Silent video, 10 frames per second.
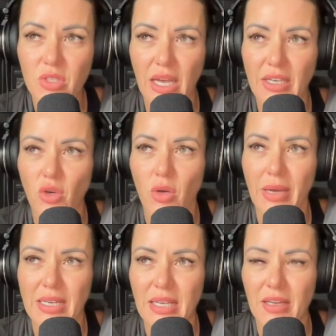I taught
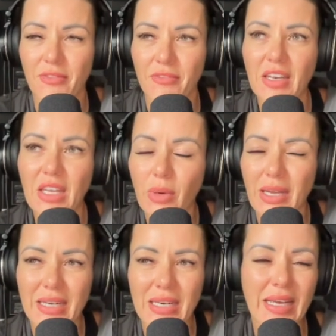myself video
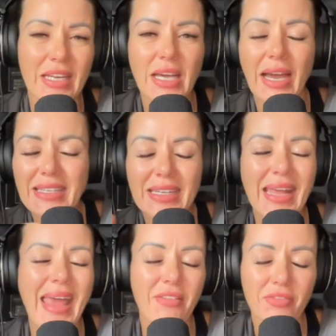editing. Like I, I did
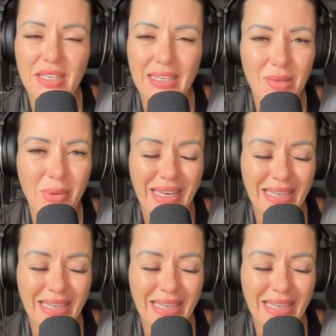everything in the beginning.